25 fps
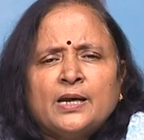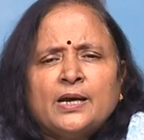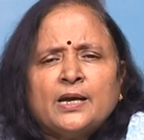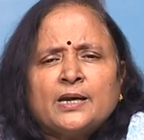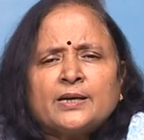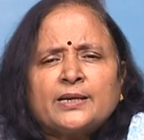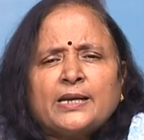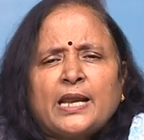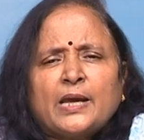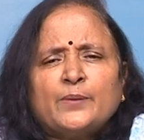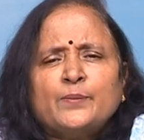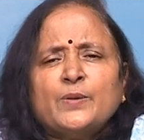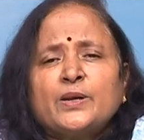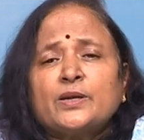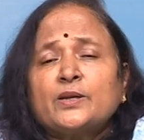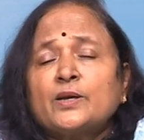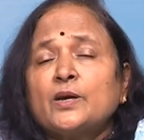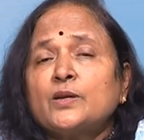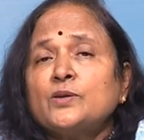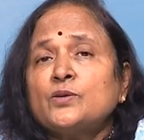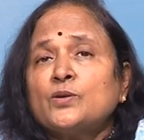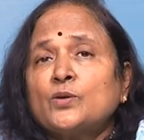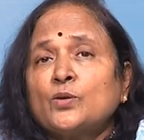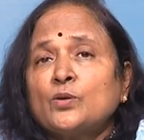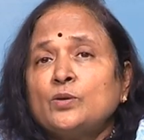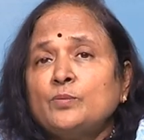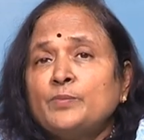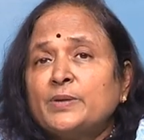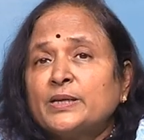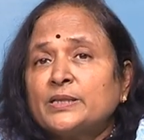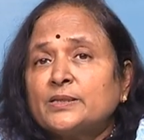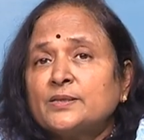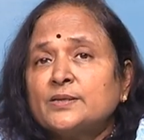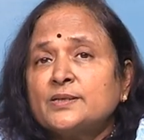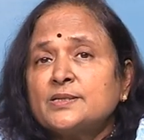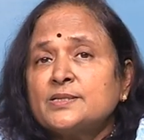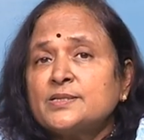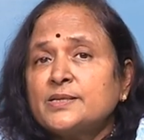Climate control
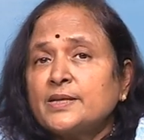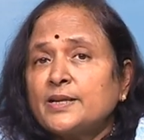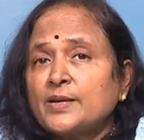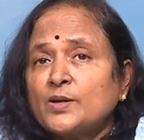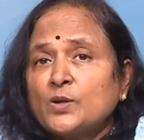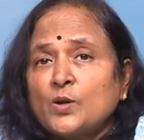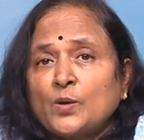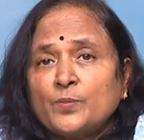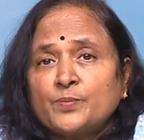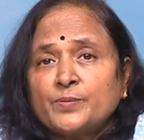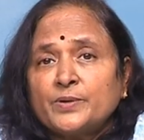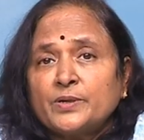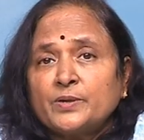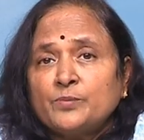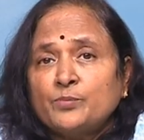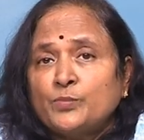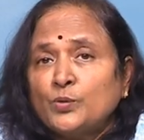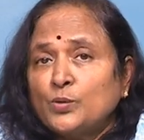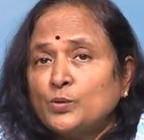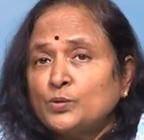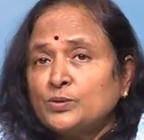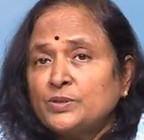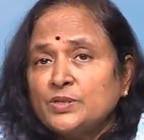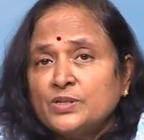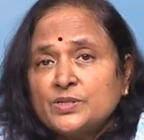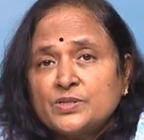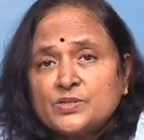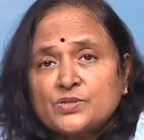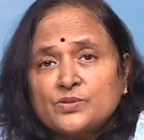methods are adopted both in